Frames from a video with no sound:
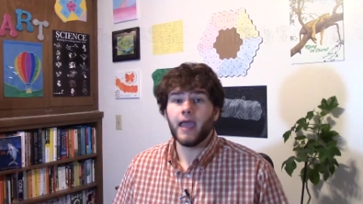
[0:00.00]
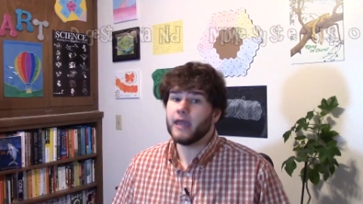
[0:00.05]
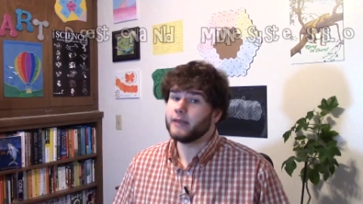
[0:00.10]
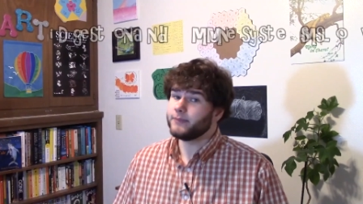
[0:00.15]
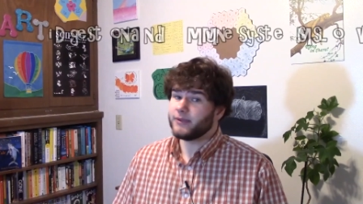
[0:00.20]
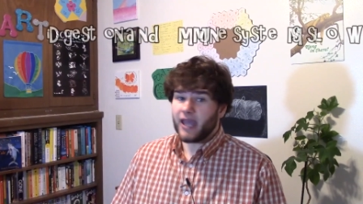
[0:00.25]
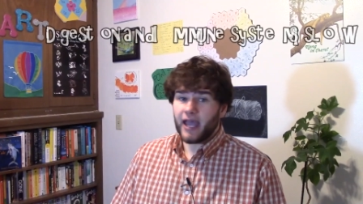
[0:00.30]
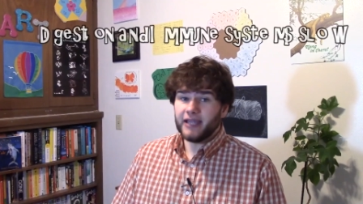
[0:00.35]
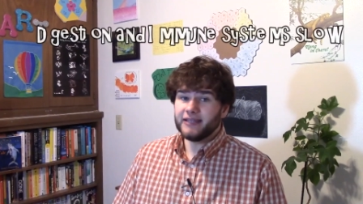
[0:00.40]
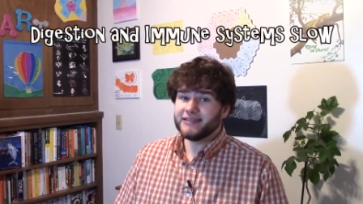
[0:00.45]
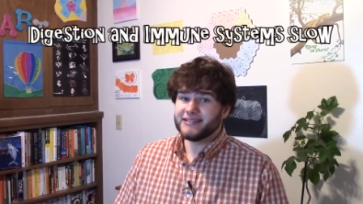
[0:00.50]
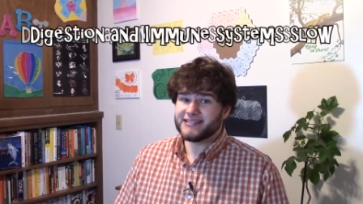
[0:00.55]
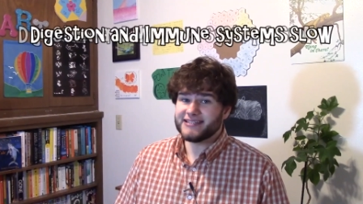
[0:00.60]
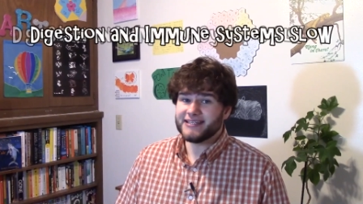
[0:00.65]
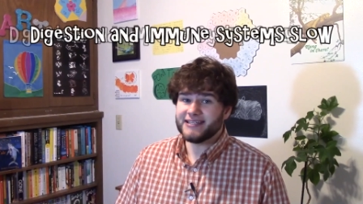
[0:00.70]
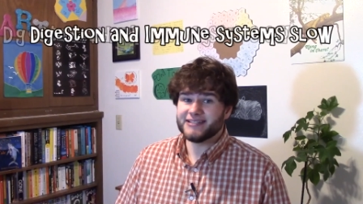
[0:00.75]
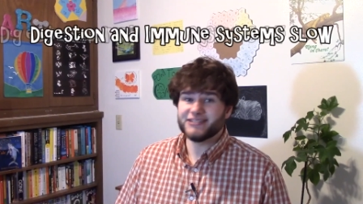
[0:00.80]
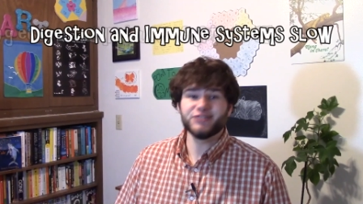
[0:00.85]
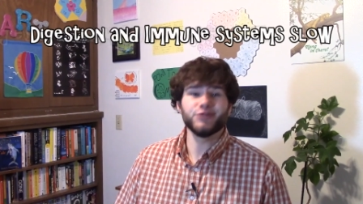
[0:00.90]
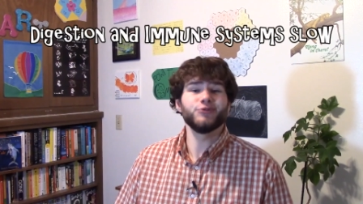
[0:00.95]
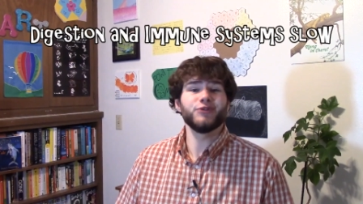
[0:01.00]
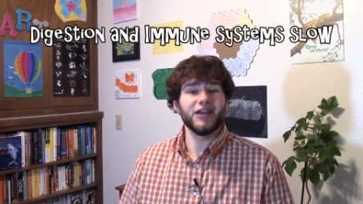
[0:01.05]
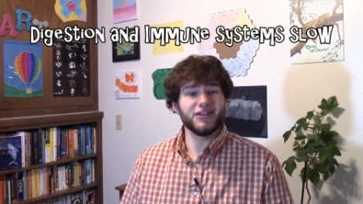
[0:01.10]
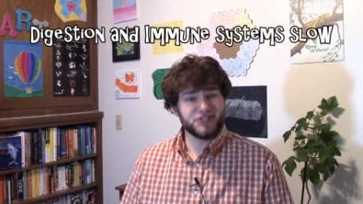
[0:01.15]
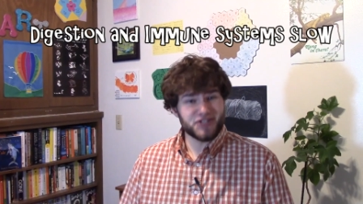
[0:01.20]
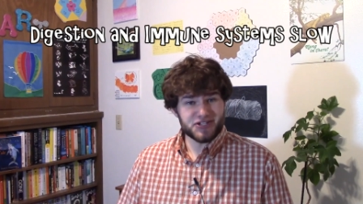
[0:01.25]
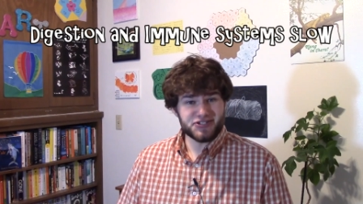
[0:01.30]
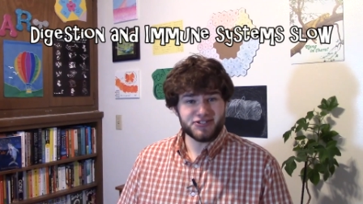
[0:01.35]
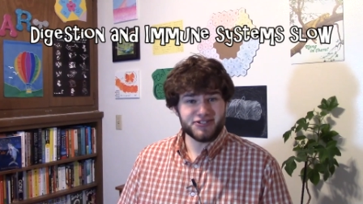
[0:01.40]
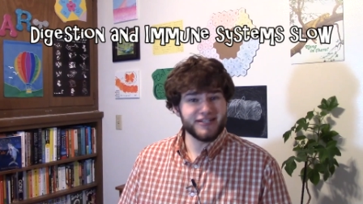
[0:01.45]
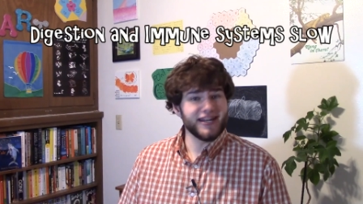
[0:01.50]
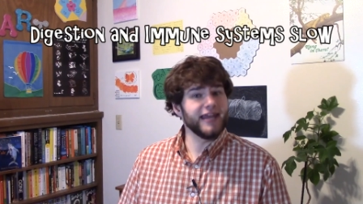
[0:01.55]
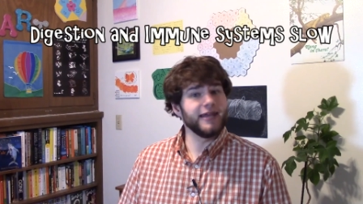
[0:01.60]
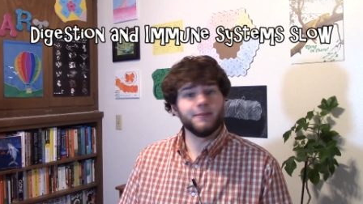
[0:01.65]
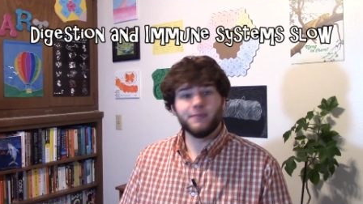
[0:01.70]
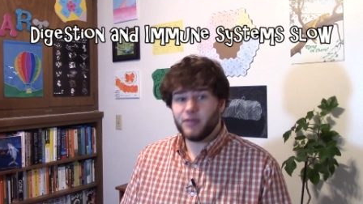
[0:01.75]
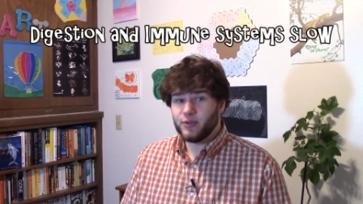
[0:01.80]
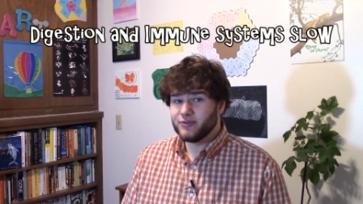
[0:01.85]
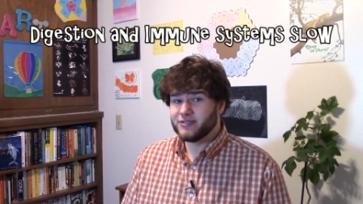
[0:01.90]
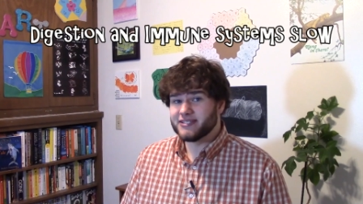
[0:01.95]
And behind the scenes, your digestion
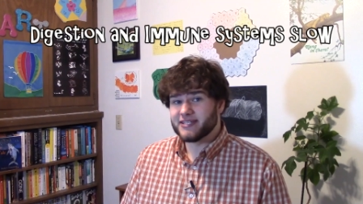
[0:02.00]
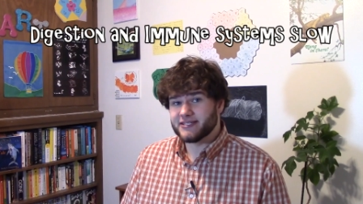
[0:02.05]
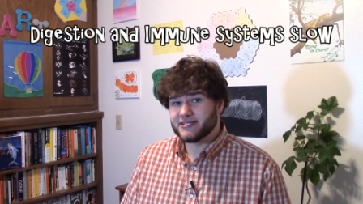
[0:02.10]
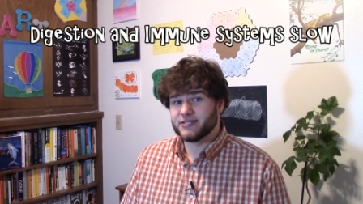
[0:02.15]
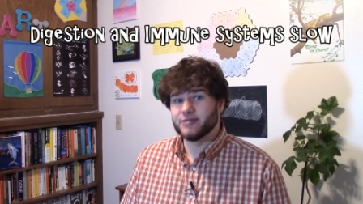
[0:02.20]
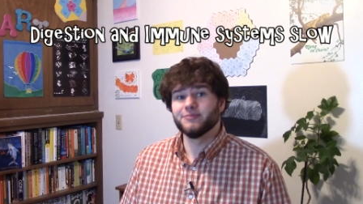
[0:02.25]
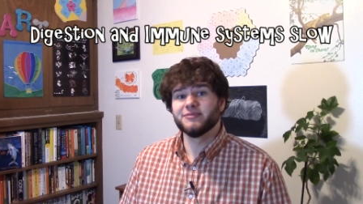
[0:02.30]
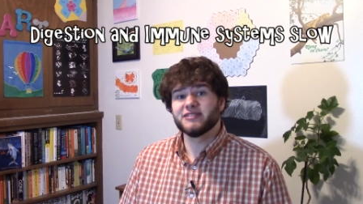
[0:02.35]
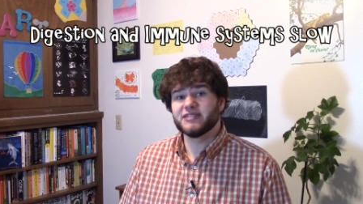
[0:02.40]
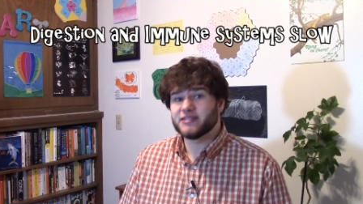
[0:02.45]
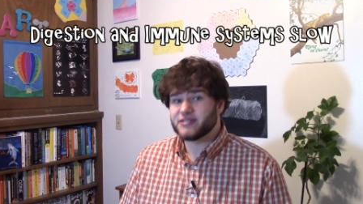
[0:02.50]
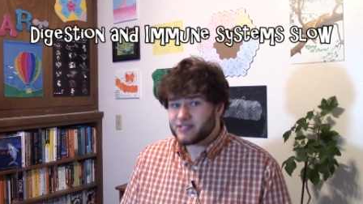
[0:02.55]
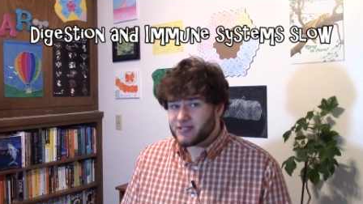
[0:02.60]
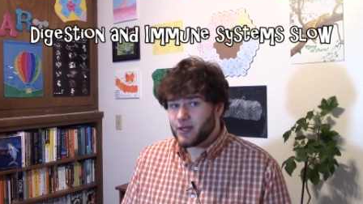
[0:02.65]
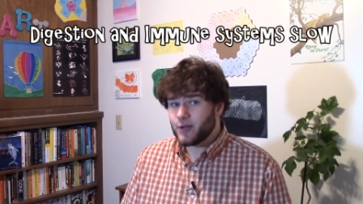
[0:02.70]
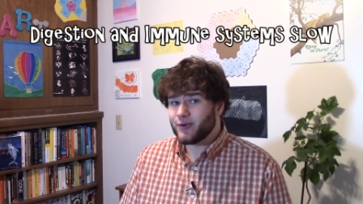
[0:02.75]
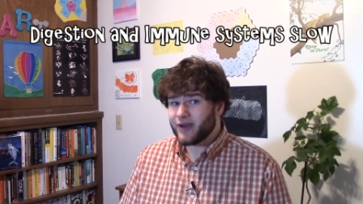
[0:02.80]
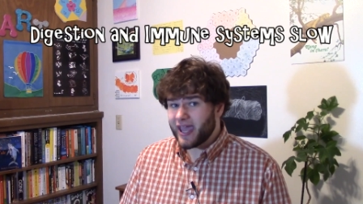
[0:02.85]
and immune systems slow